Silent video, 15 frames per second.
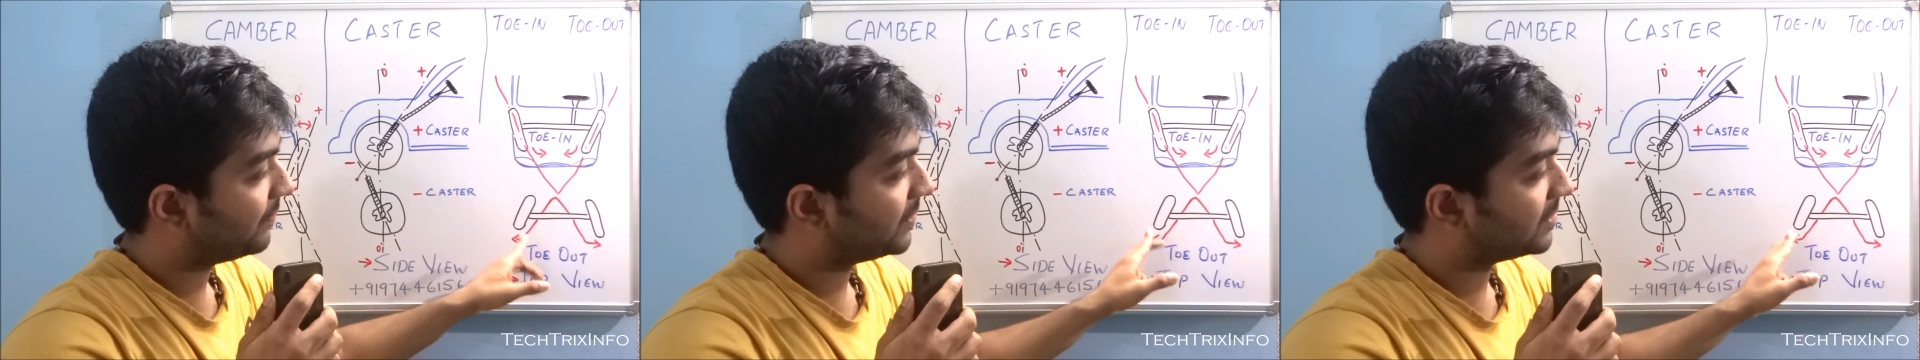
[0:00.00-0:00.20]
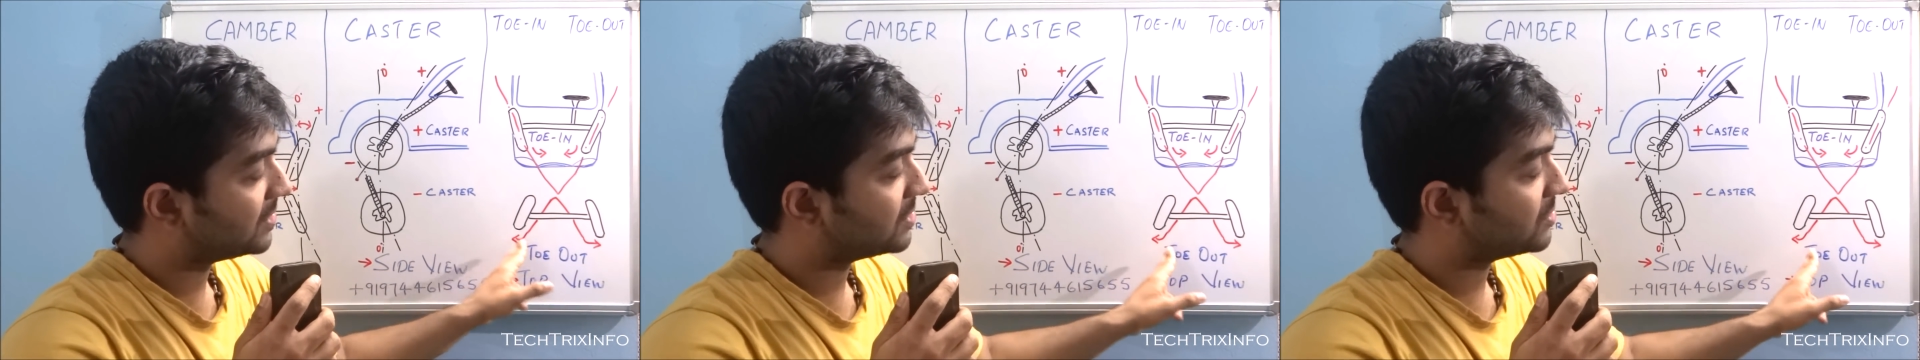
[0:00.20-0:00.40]

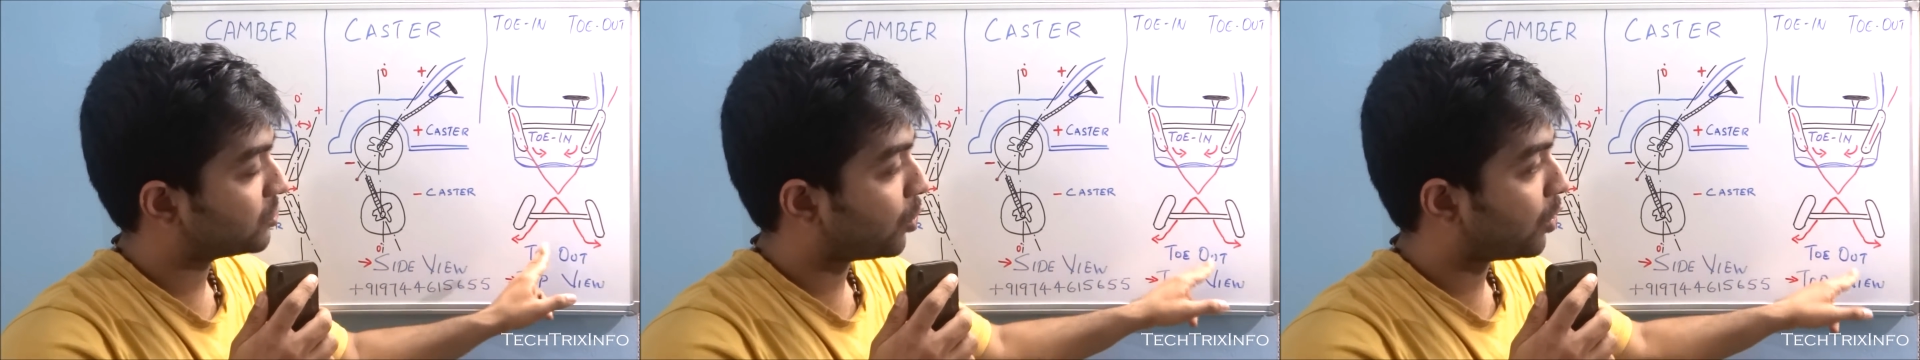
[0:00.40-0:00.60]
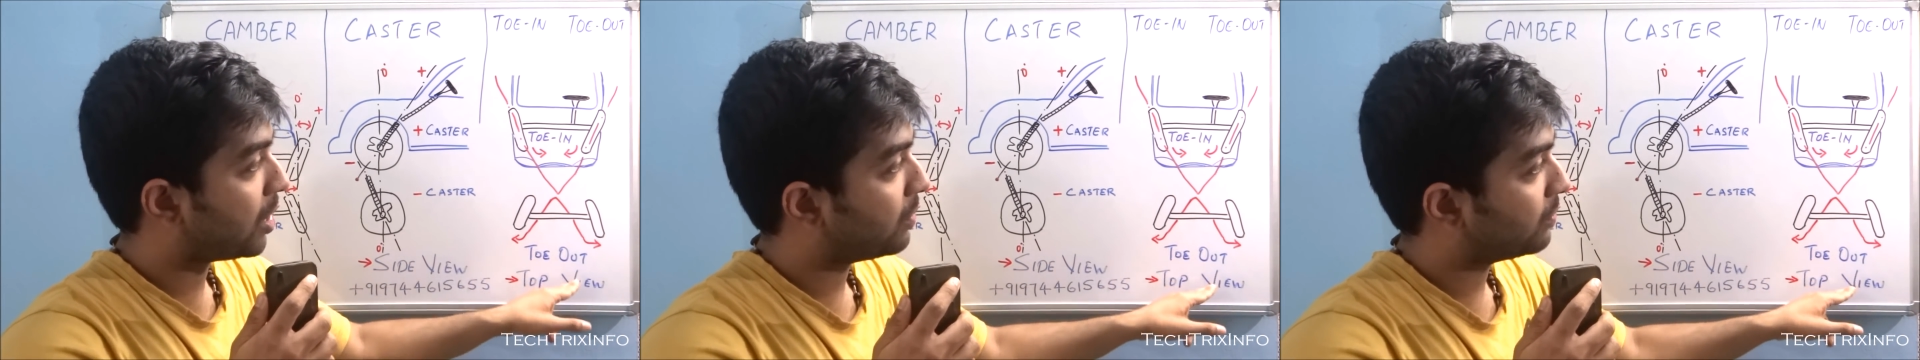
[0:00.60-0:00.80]
this is
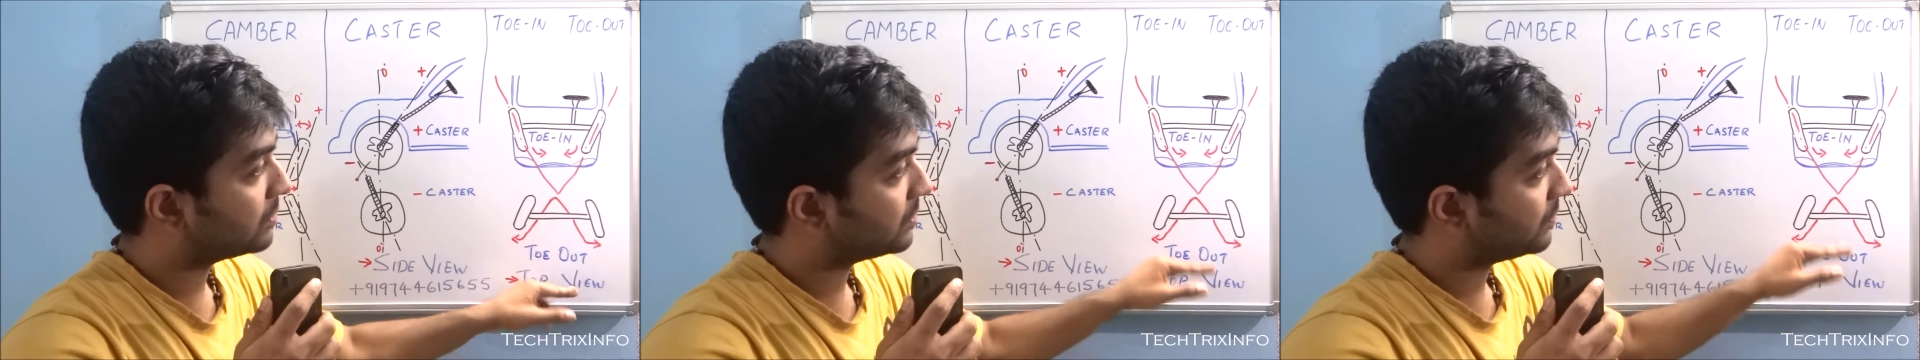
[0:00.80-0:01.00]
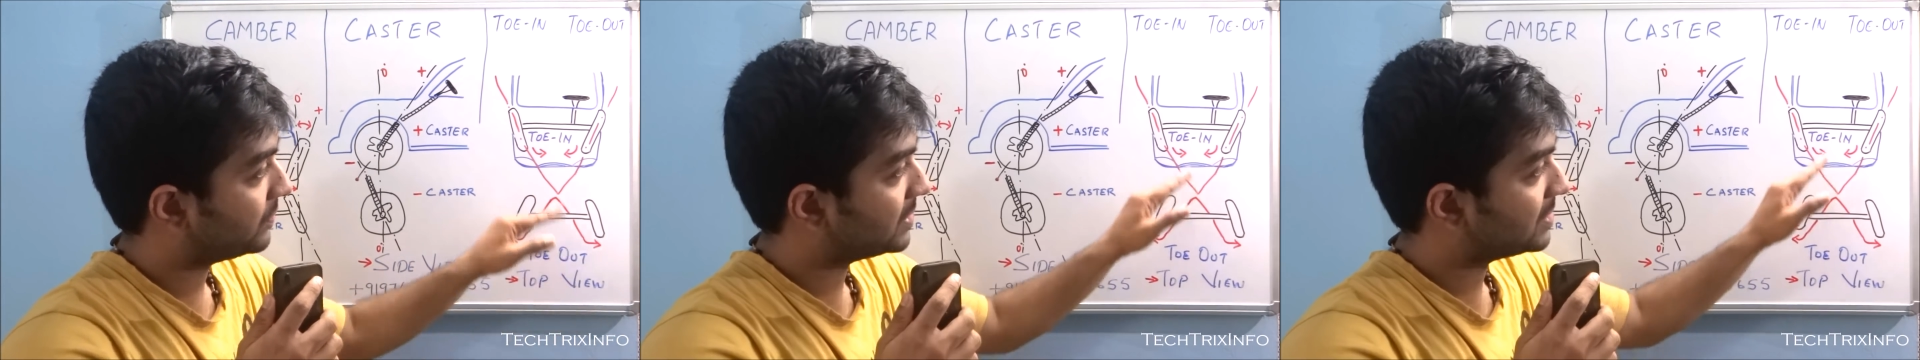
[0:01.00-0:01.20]
toe out.
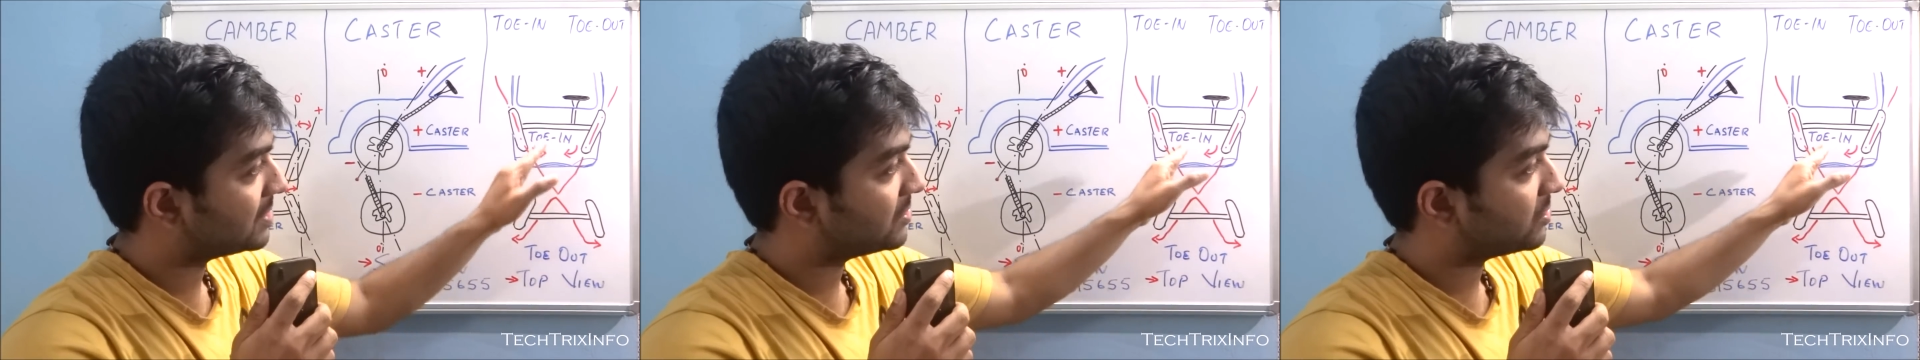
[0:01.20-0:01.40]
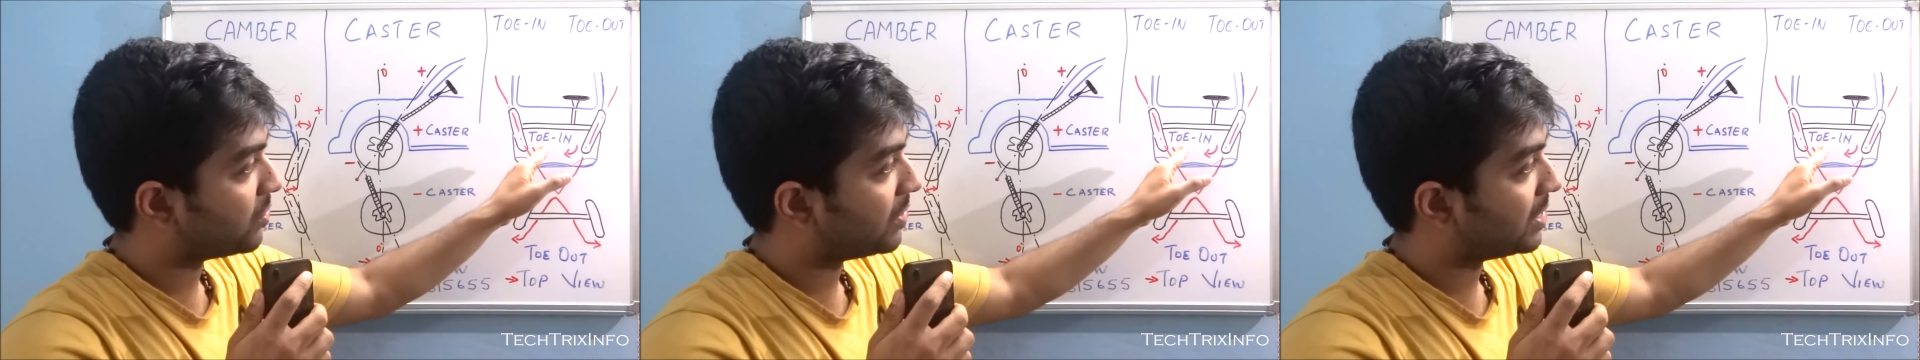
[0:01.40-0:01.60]
So this
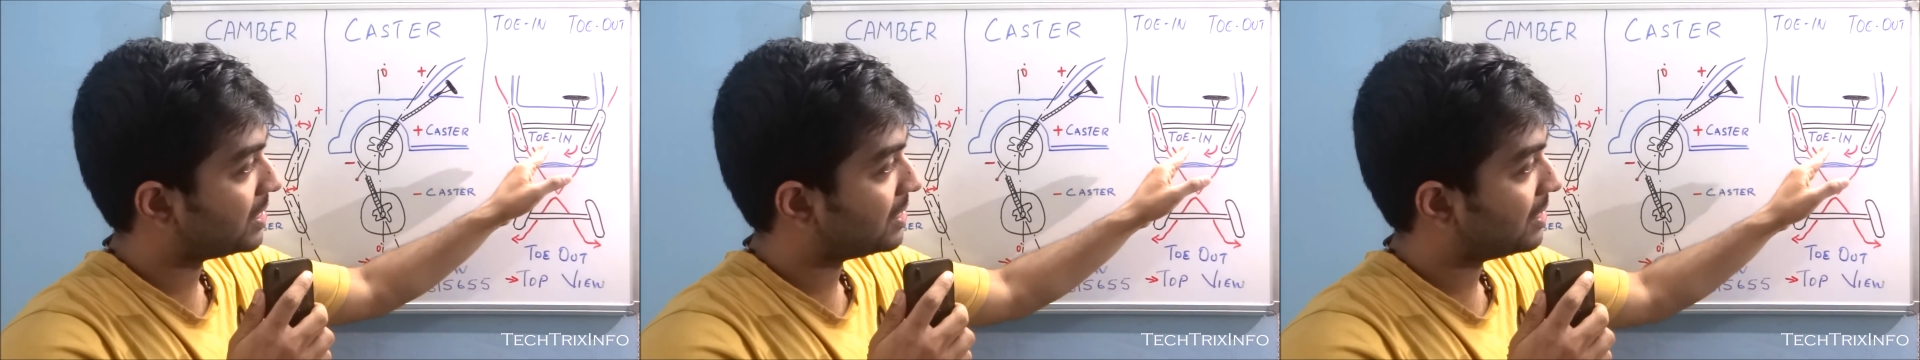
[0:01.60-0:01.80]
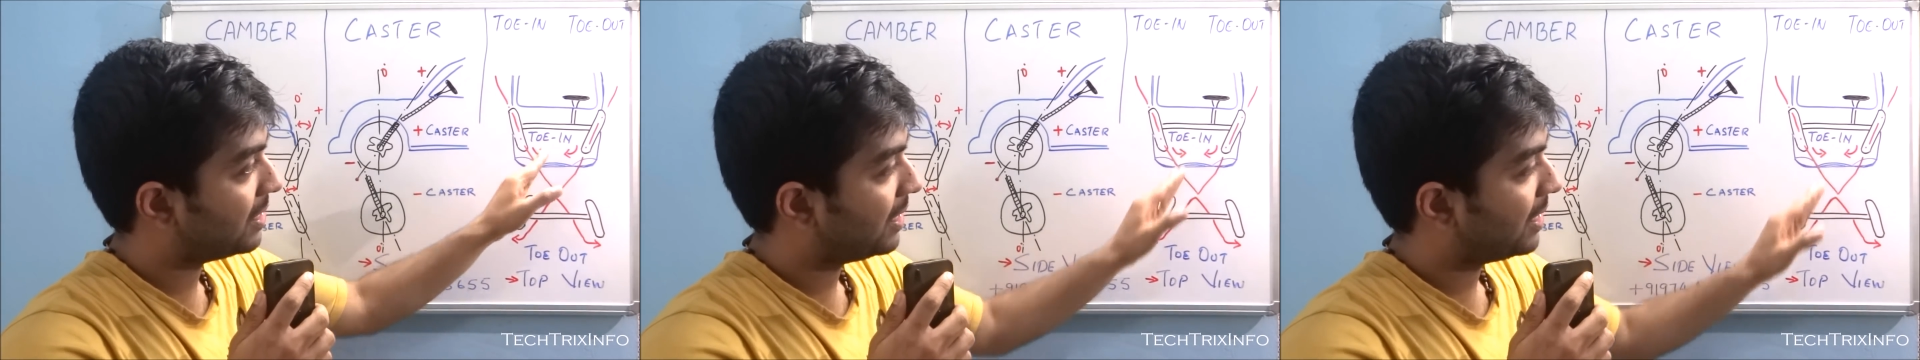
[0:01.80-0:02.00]
is toe
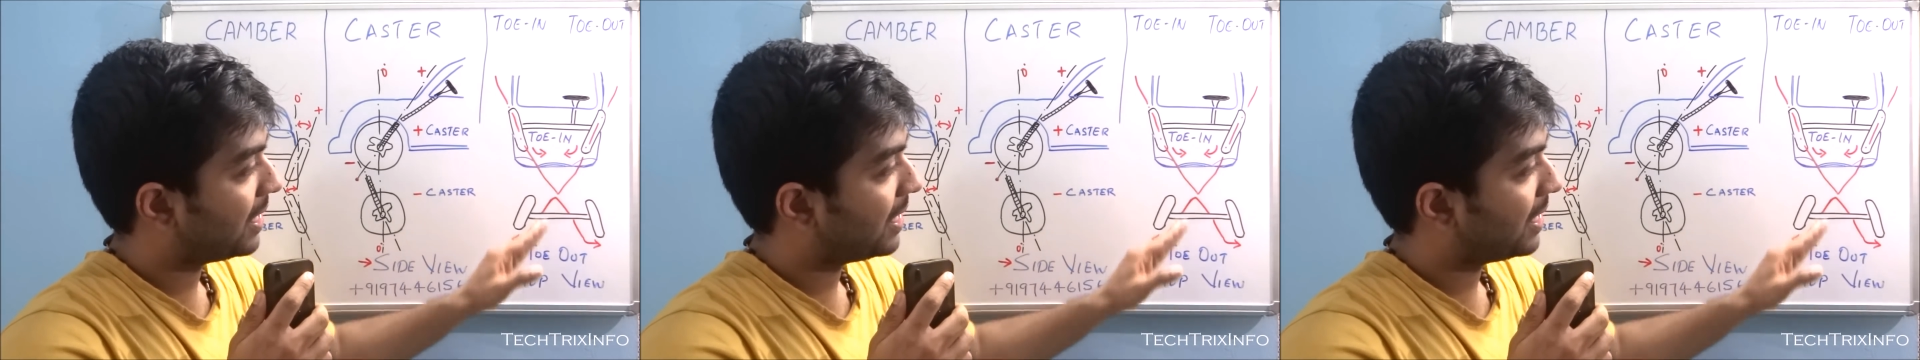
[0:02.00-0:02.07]
in